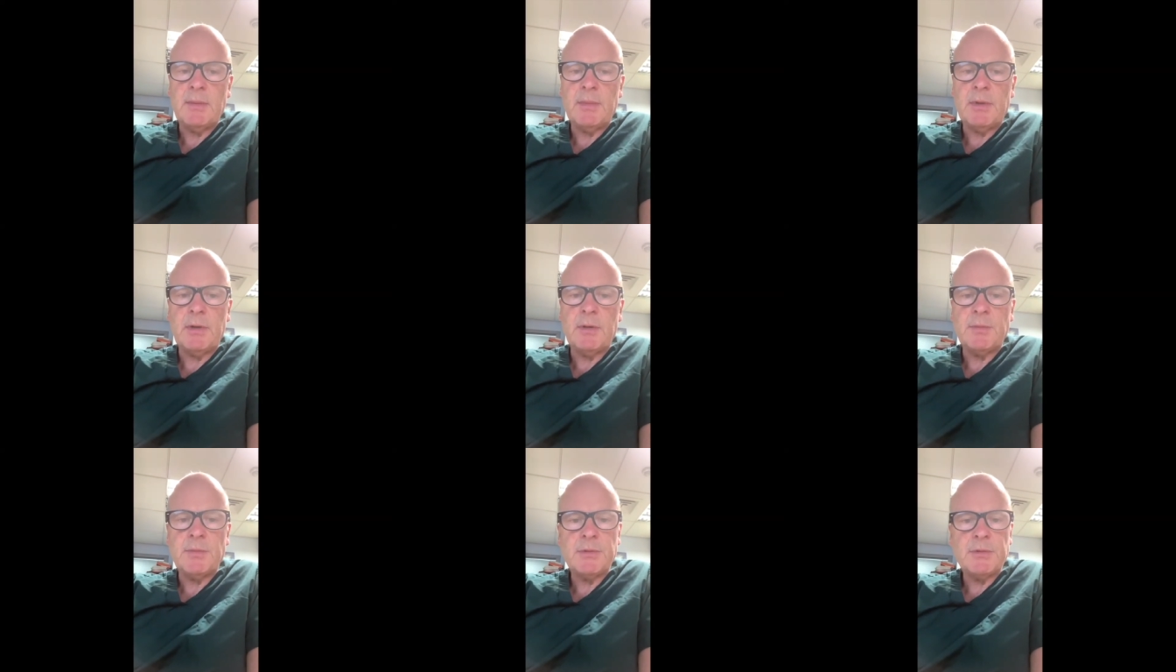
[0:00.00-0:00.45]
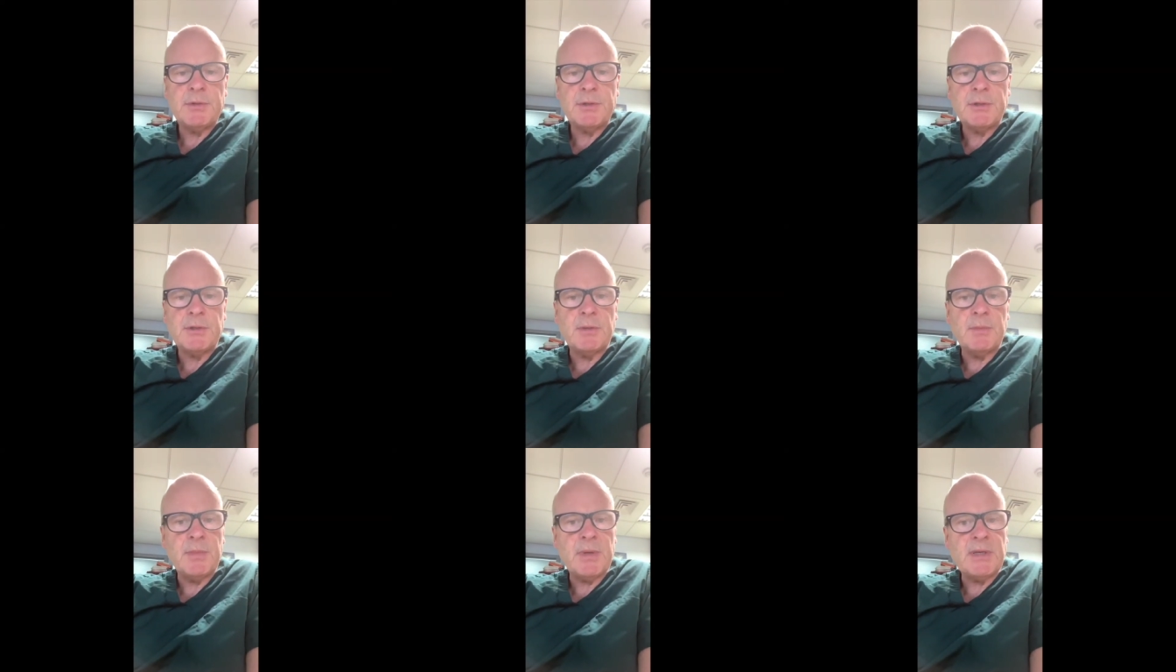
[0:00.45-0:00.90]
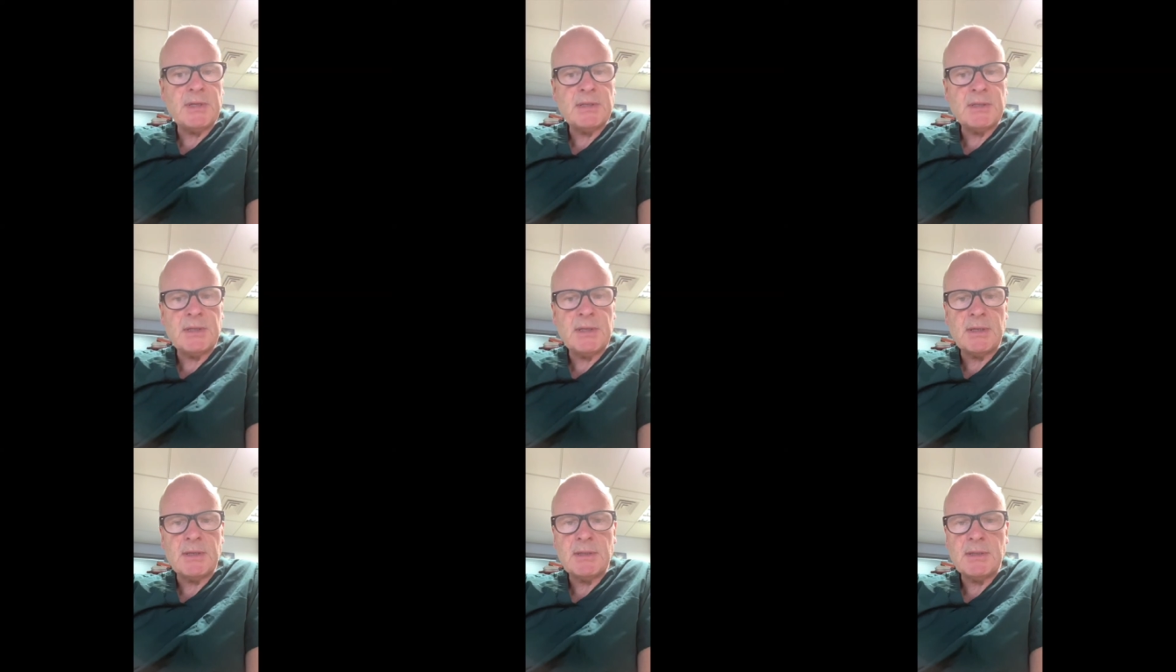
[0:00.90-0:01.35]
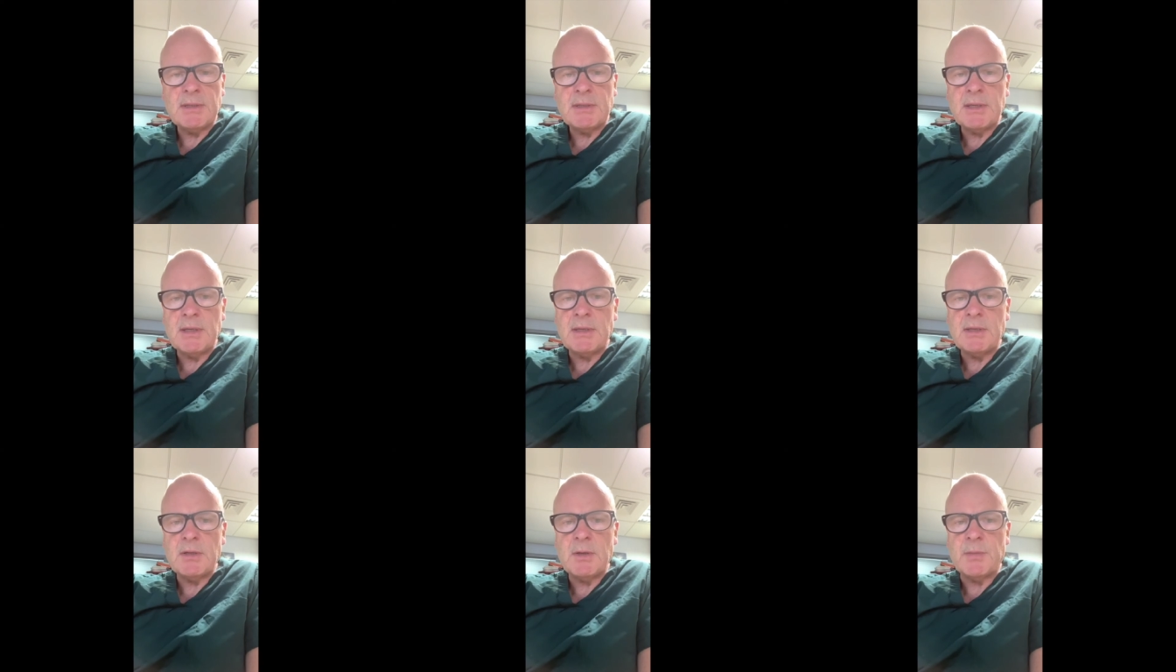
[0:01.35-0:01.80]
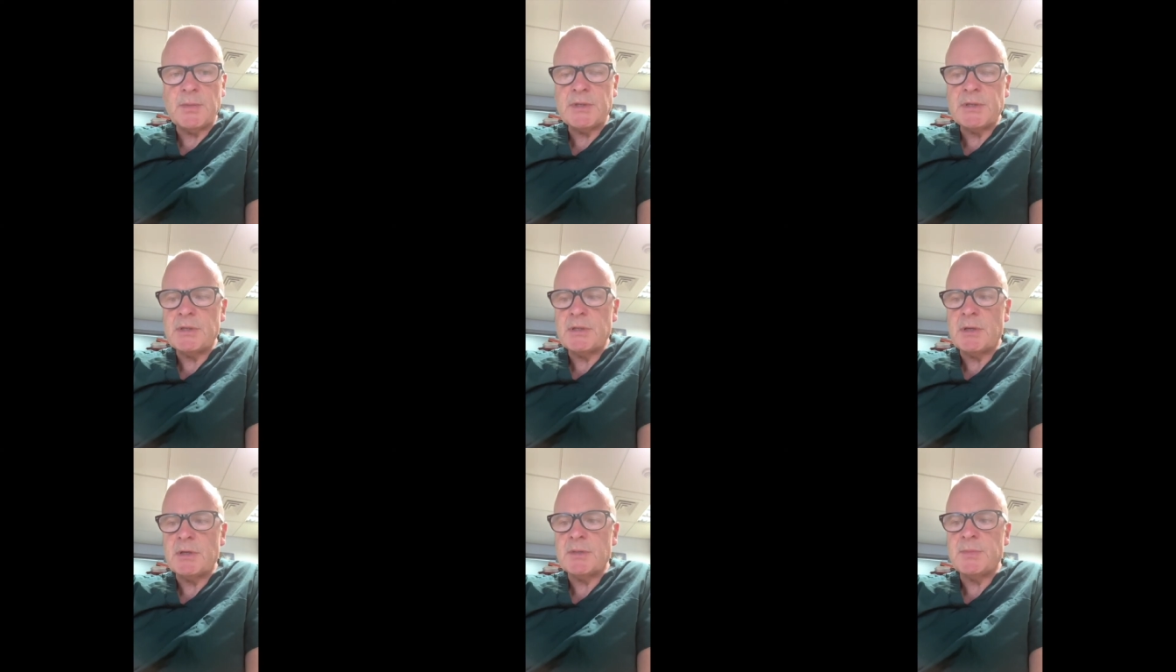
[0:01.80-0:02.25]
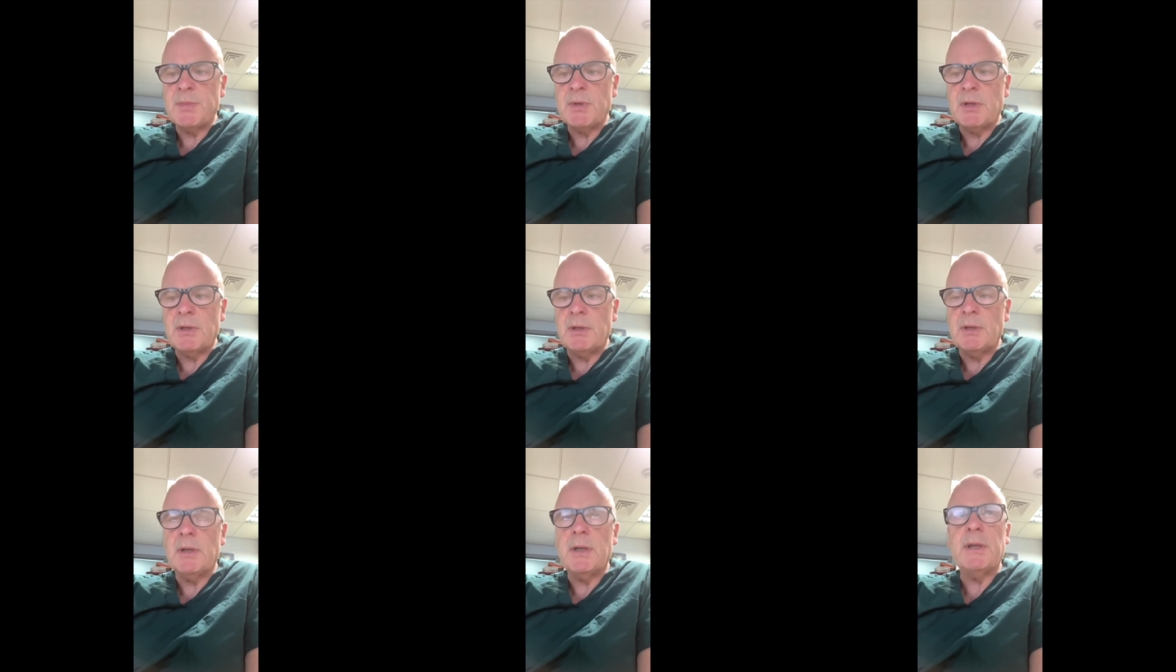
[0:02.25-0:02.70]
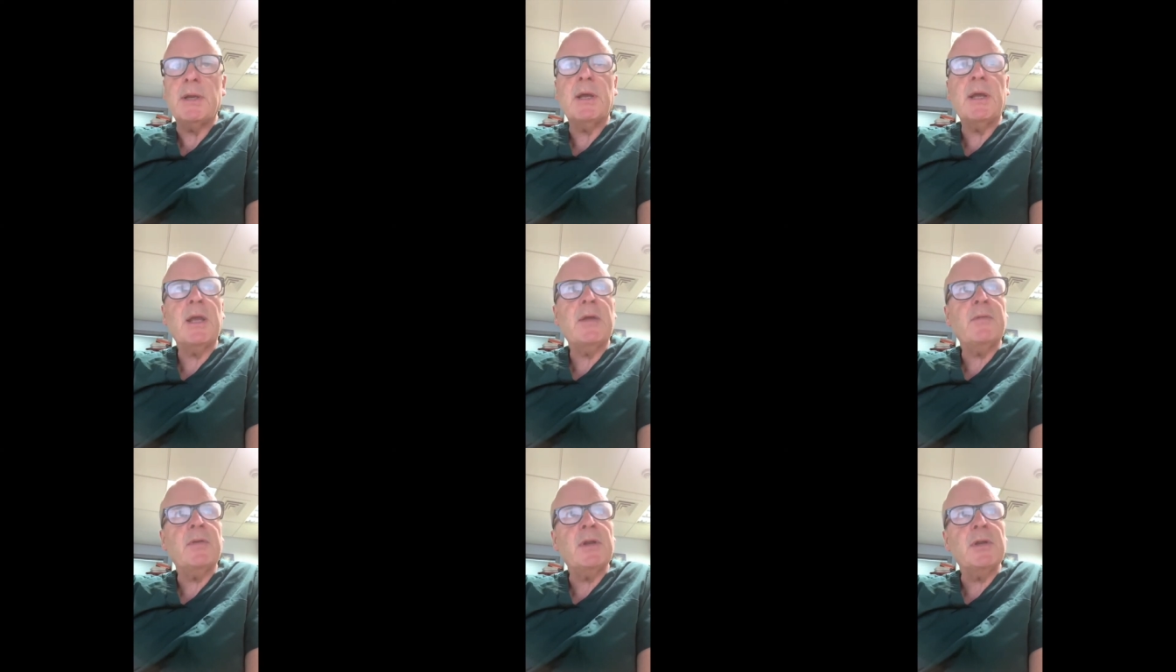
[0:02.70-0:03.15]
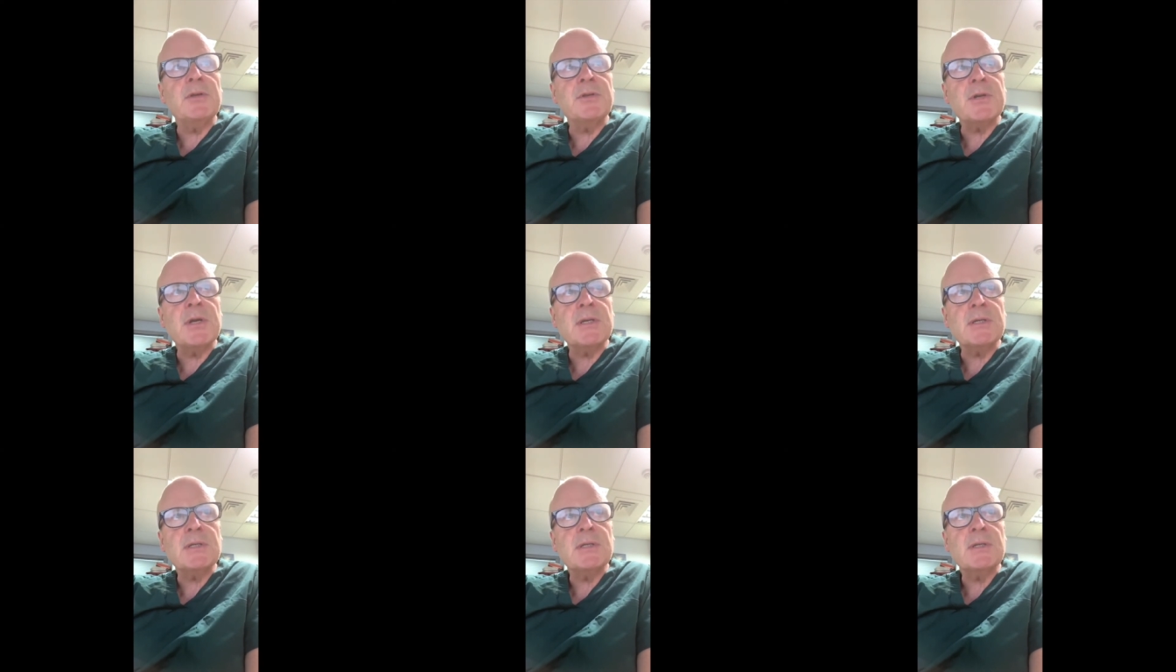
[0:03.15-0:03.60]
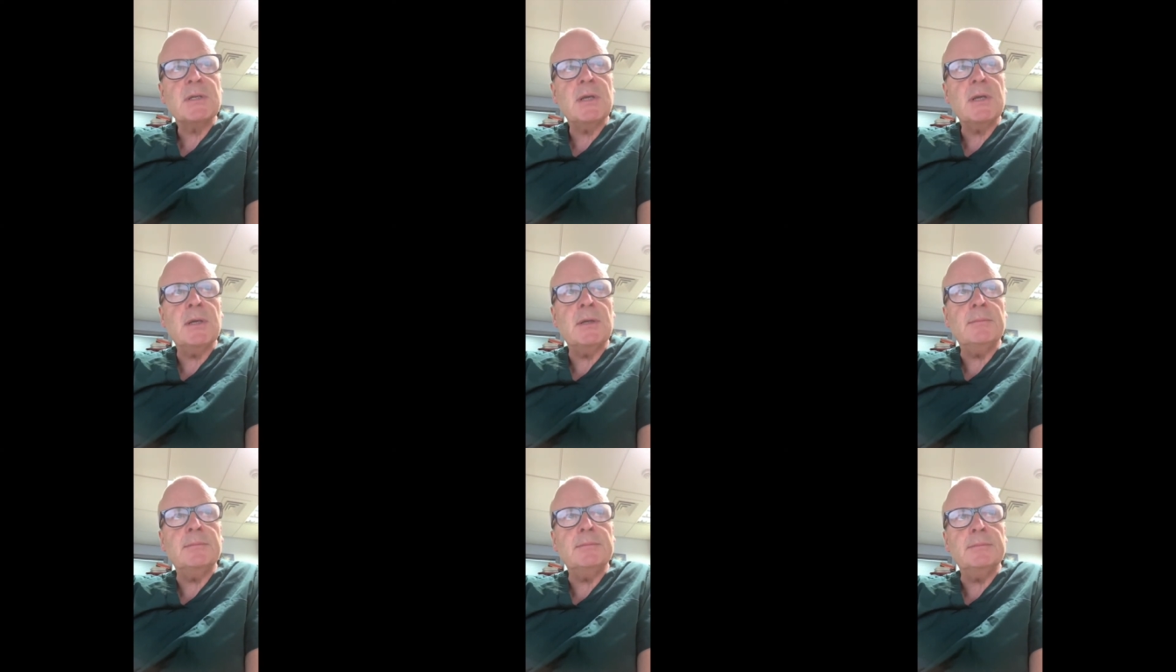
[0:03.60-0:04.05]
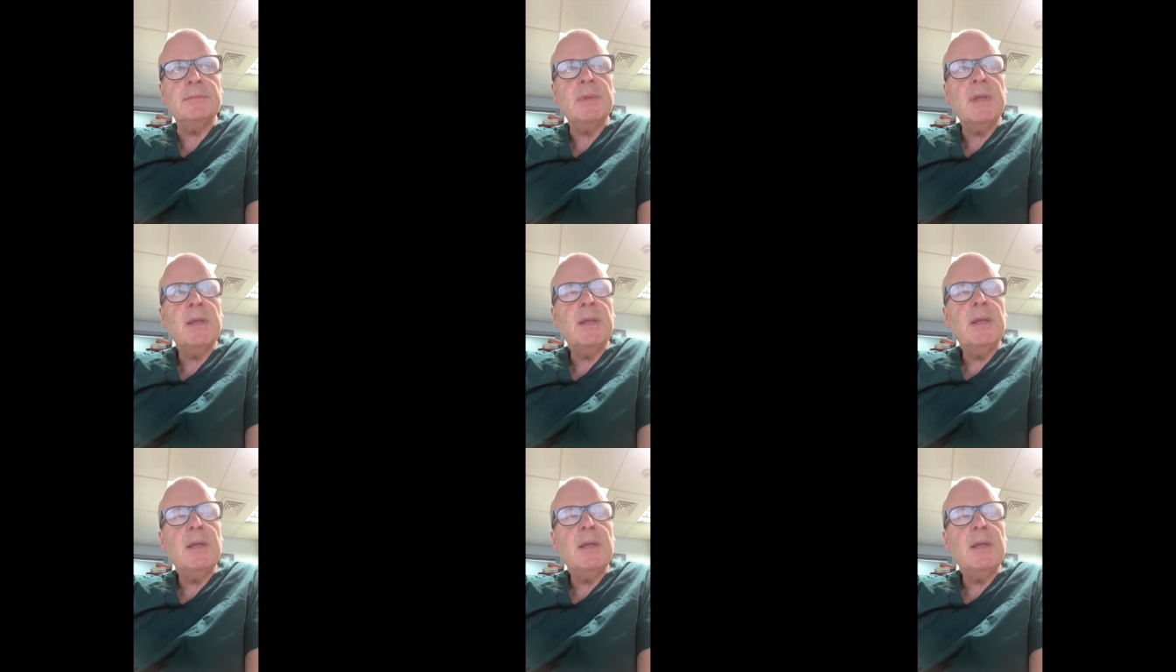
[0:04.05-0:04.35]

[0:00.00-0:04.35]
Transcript: I'm an obstetrician based at St Thomas's Hospital, and I have an interest um,